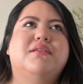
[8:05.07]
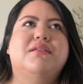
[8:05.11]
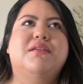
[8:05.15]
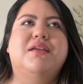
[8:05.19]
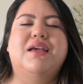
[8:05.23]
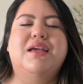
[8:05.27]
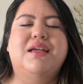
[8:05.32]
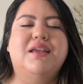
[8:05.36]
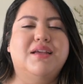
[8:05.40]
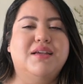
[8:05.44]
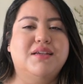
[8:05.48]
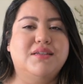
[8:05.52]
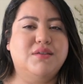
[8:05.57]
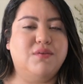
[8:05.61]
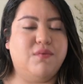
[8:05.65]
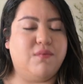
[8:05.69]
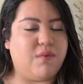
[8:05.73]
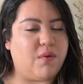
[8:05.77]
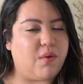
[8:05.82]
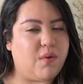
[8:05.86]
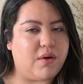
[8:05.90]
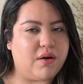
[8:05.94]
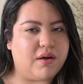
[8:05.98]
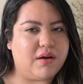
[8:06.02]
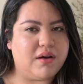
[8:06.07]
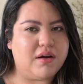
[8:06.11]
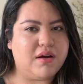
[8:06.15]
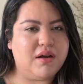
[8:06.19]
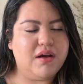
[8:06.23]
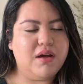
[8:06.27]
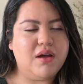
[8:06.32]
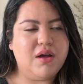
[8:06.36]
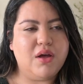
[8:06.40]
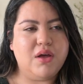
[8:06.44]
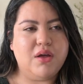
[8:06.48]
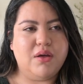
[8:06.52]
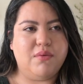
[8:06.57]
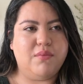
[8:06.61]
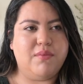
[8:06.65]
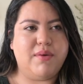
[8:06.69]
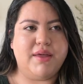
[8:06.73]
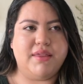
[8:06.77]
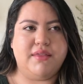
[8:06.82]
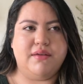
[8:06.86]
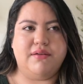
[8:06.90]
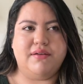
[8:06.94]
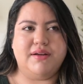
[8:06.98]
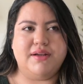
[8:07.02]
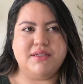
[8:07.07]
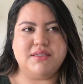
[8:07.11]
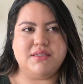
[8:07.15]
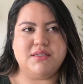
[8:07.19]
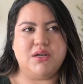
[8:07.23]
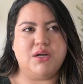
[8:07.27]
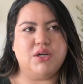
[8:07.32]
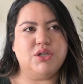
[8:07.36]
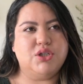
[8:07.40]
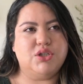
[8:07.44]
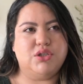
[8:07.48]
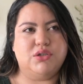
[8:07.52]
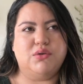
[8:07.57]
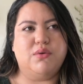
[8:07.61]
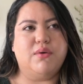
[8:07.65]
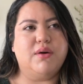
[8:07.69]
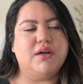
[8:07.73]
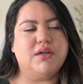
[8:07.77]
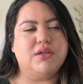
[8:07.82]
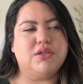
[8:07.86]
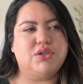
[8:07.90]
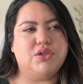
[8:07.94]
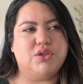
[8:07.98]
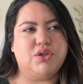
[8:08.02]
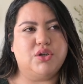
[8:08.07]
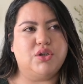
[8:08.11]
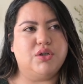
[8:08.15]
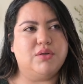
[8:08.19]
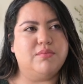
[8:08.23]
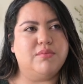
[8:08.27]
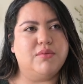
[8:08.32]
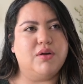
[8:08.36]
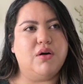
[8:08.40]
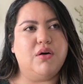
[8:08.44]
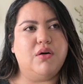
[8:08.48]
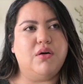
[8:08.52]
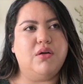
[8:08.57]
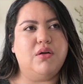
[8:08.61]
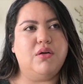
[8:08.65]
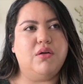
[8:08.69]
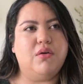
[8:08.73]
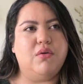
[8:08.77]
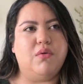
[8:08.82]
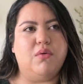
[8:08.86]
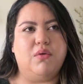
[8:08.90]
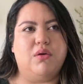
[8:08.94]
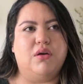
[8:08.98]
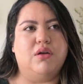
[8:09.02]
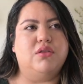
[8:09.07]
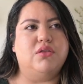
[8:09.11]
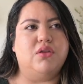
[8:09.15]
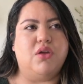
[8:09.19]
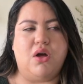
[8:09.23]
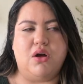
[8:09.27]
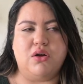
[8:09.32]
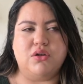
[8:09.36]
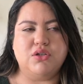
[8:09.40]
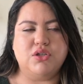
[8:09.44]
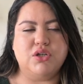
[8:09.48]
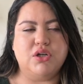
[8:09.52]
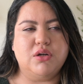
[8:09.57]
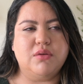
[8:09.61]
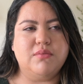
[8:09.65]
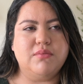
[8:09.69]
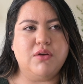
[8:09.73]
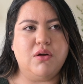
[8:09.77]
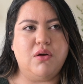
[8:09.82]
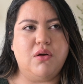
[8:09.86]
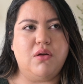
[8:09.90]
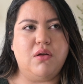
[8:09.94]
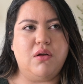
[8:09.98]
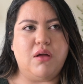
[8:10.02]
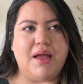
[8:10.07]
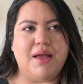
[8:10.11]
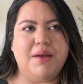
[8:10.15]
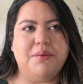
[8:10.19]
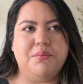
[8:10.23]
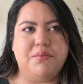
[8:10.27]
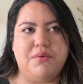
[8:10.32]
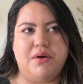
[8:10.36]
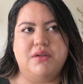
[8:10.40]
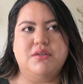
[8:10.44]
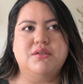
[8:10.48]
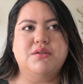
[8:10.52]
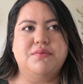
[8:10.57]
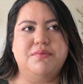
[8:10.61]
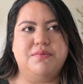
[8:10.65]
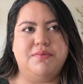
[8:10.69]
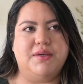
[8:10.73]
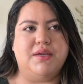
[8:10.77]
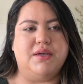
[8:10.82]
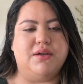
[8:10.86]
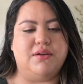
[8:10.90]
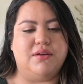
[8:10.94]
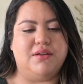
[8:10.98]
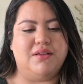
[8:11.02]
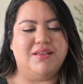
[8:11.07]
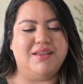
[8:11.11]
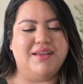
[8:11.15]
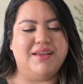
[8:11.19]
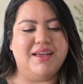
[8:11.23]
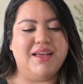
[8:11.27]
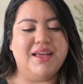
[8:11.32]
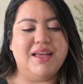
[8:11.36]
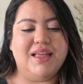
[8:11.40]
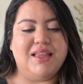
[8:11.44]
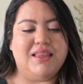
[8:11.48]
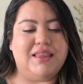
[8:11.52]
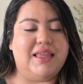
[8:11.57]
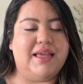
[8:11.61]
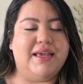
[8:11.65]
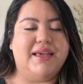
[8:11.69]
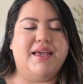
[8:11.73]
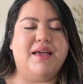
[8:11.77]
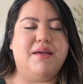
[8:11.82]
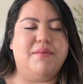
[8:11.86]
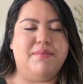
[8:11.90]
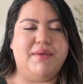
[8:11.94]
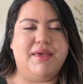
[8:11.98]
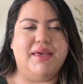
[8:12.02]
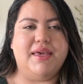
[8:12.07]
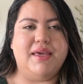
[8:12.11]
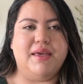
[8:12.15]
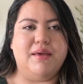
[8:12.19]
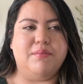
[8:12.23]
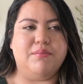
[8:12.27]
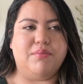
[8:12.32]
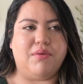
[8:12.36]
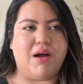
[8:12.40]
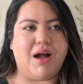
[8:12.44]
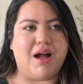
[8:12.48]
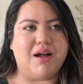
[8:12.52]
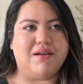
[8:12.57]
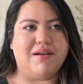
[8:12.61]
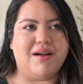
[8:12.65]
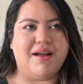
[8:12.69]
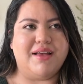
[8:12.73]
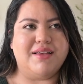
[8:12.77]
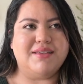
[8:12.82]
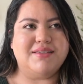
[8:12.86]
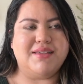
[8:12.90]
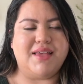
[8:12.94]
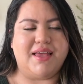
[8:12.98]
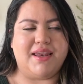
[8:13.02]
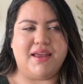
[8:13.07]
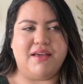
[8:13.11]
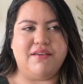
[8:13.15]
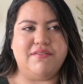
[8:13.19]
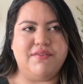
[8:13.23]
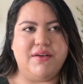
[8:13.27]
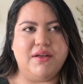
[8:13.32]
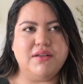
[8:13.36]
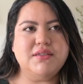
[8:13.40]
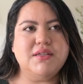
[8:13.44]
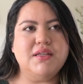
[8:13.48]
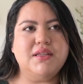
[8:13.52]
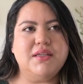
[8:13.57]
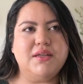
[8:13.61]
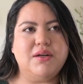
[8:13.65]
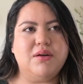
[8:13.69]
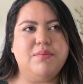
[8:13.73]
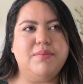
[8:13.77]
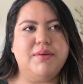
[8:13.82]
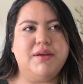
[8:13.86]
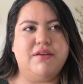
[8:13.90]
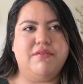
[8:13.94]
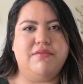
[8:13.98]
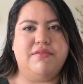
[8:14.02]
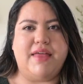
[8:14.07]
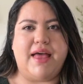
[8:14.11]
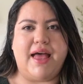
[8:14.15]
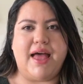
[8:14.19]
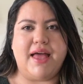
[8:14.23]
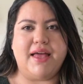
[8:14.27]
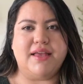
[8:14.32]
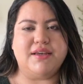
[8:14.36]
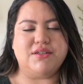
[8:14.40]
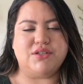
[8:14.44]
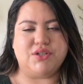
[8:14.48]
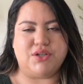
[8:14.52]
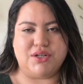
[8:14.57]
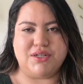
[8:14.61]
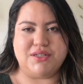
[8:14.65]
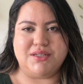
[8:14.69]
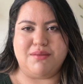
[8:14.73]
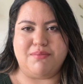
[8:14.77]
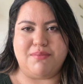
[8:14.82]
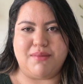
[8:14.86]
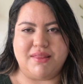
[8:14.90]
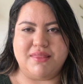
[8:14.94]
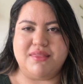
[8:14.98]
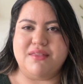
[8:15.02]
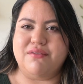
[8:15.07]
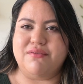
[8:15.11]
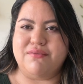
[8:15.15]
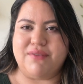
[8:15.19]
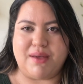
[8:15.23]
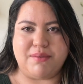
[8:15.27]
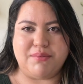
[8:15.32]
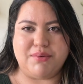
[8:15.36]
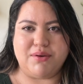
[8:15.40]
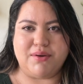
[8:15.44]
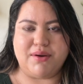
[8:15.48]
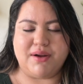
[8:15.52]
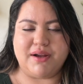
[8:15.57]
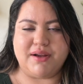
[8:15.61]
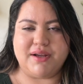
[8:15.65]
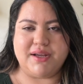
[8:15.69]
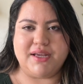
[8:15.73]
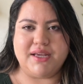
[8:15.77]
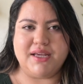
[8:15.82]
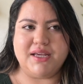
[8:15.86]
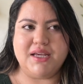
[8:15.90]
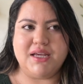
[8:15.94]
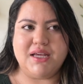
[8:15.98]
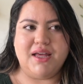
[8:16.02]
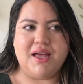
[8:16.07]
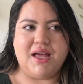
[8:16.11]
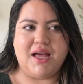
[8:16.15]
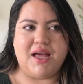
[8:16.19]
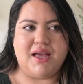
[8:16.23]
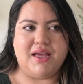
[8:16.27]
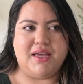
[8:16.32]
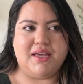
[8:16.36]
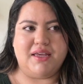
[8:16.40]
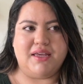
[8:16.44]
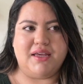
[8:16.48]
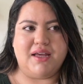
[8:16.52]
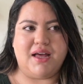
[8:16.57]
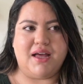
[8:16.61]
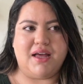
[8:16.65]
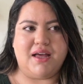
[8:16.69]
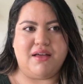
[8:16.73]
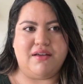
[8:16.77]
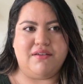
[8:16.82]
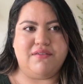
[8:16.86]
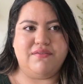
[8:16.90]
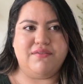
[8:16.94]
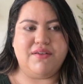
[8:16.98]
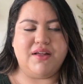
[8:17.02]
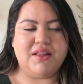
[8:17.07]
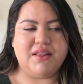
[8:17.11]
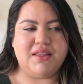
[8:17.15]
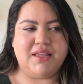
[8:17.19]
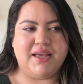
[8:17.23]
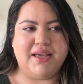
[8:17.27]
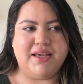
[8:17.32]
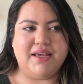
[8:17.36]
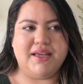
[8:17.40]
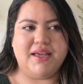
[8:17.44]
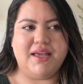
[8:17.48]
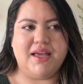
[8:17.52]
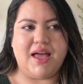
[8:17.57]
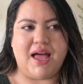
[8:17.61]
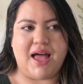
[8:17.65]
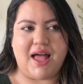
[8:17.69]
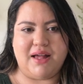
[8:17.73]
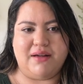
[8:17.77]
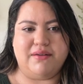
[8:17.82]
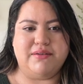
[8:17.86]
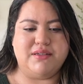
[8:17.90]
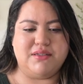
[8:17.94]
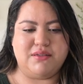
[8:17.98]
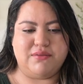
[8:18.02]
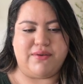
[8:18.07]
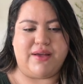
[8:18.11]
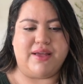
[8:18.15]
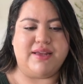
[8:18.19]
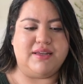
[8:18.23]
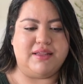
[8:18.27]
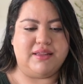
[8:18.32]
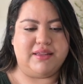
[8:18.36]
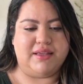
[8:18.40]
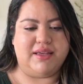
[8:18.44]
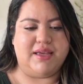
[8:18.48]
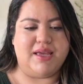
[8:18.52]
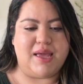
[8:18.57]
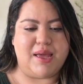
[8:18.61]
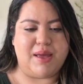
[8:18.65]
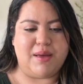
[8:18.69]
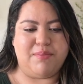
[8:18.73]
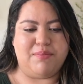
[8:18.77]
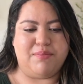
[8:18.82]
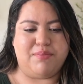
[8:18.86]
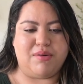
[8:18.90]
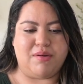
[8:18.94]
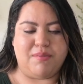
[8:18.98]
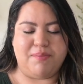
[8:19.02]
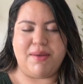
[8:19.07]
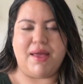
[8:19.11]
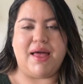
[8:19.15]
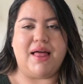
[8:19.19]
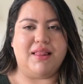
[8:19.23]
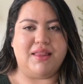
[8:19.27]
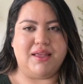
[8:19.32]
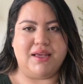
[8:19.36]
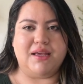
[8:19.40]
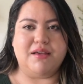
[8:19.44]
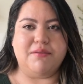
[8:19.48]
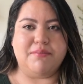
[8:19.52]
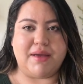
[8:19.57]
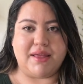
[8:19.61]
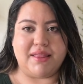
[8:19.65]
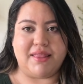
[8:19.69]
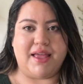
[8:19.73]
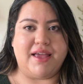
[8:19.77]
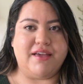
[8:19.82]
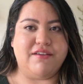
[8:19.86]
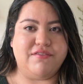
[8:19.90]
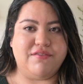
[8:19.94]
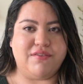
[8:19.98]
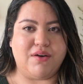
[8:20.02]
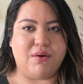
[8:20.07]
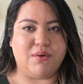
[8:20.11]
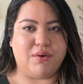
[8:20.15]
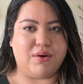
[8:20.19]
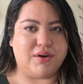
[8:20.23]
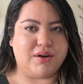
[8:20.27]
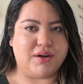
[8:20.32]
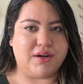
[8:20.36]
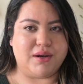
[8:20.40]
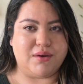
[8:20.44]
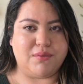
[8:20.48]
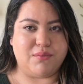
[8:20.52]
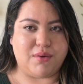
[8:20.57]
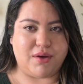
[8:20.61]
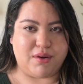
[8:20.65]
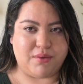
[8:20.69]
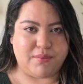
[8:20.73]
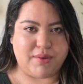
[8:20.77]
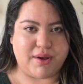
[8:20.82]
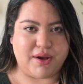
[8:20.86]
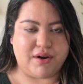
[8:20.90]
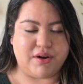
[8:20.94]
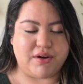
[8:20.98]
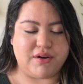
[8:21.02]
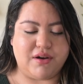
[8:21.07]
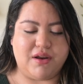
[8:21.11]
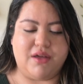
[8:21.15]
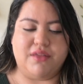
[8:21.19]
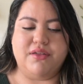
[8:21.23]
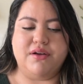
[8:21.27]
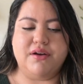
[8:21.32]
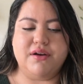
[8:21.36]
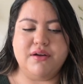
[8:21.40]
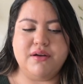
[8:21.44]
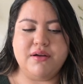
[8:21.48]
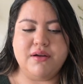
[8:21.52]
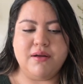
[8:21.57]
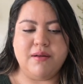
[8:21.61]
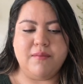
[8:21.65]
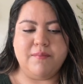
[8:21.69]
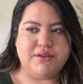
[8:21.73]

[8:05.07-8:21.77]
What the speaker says: it is for, whether it's a short-term goal or a long-term goal. I want to feel like I'm making progress. And I felt a little bit of that during the month of February. I felt like I was finally propelling my life forward in one way or another.